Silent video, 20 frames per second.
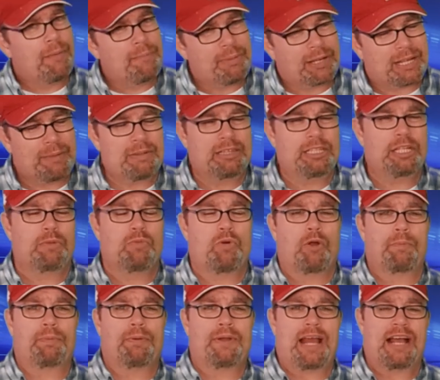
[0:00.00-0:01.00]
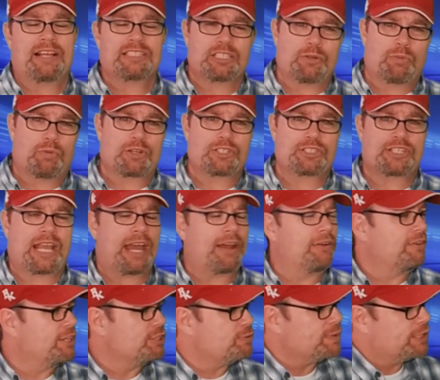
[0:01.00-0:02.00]
Becoming a little more pronounced, a little more
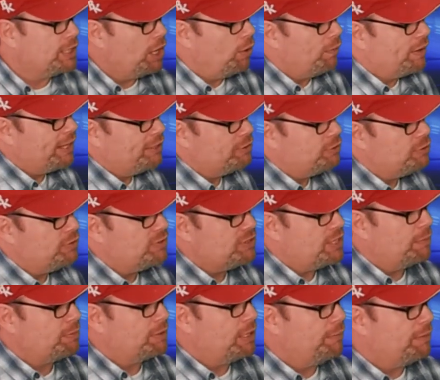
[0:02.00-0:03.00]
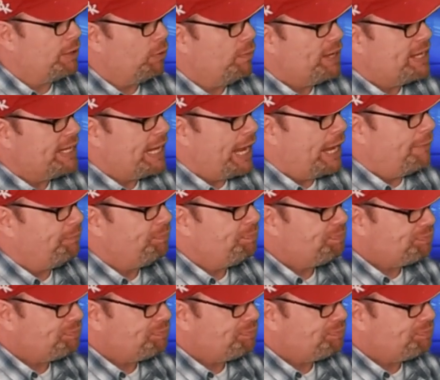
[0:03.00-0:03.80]
scattered as we go into this upcoming weekend.